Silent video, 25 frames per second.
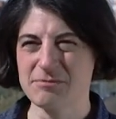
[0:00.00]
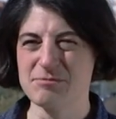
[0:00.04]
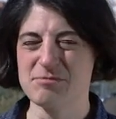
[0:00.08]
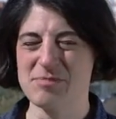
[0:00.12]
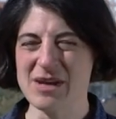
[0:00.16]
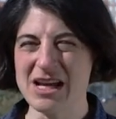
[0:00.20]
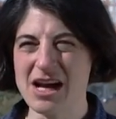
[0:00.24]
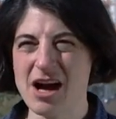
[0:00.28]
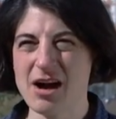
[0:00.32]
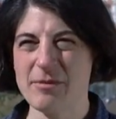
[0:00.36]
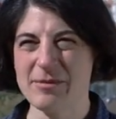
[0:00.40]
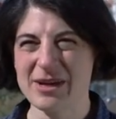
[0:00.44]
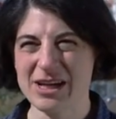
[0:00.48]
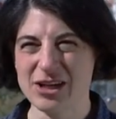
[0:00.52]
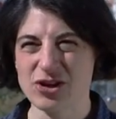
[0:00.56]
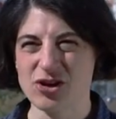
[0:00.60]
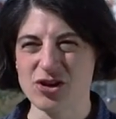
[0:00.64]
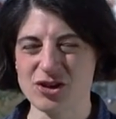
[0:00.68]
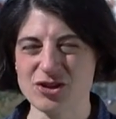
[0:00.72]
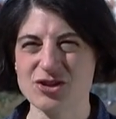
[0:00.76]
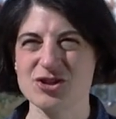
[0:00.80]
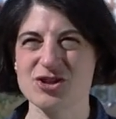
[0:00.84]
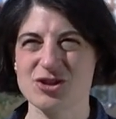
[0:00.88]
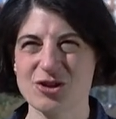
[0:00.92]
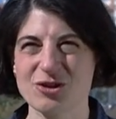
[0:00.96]
becoming
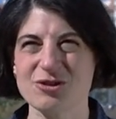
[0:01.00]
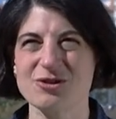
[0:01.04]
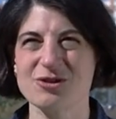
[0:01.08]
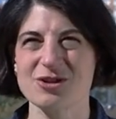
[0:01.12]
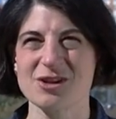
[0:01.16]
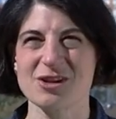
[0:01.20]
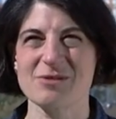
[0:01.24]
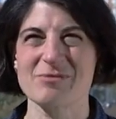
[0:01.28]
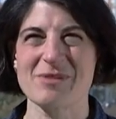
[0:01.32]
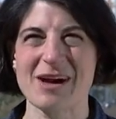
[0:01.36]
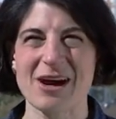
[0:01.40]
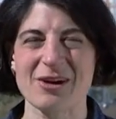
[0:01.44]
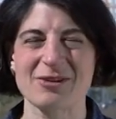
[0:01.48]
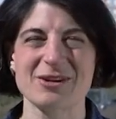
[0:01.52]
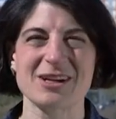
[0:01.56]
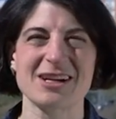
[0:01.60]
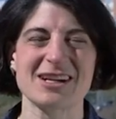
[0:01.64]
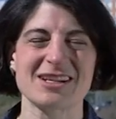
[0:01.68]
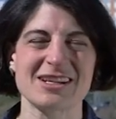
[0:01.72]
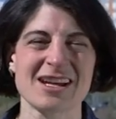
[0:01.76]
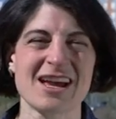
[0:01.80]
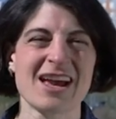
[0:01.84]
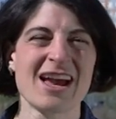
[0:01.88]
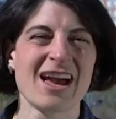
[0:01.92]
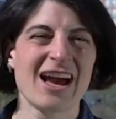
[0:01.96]
concerned about
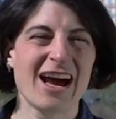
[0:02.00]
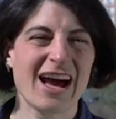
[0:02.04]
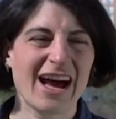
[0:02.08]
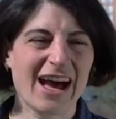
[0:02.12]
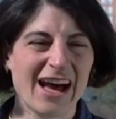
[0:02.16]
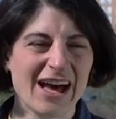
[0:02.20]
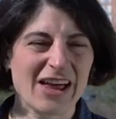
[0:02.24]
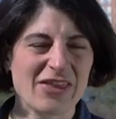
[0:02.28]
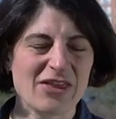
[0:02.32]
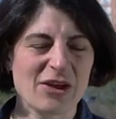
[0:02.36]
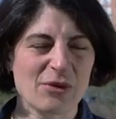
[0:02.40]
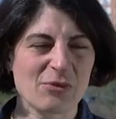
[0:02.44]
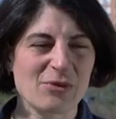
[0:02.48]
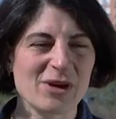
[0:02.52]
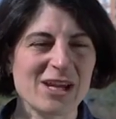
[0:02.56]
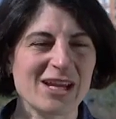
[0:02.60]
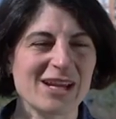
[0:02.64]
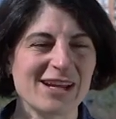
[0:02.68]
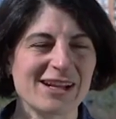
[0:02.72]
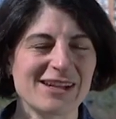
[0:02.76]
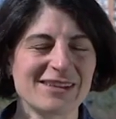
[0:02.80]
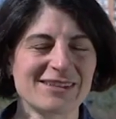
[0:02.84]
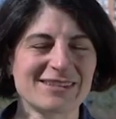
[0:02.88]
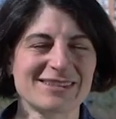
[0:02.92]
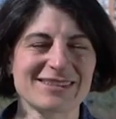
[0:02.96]
it that we
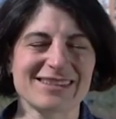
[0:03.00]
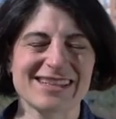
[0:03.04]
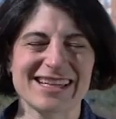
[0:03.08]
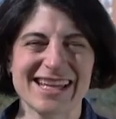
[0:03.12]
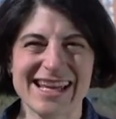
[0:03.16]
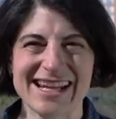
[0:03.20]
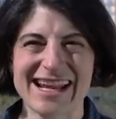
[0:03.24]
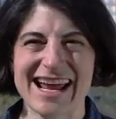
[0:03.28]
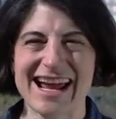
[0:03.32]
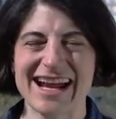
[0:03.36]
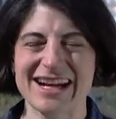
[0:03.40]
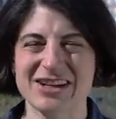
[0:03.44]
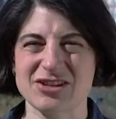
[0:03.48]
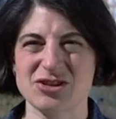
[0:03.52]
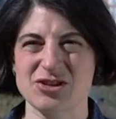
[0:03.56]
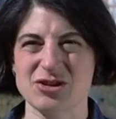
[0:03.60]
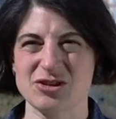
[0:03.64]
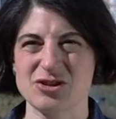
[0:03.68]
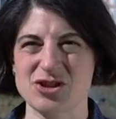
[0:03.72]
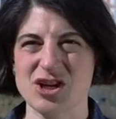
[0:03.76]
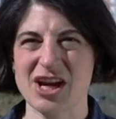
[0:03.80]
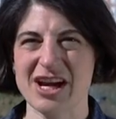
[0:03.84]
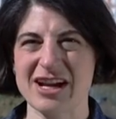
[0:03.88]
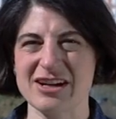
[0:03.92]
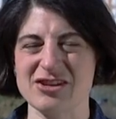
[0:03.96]
can act
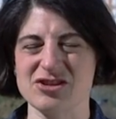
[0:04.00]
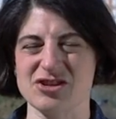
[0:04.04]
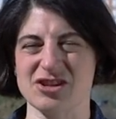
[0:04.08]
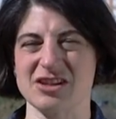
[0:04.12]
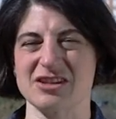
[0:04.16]
to change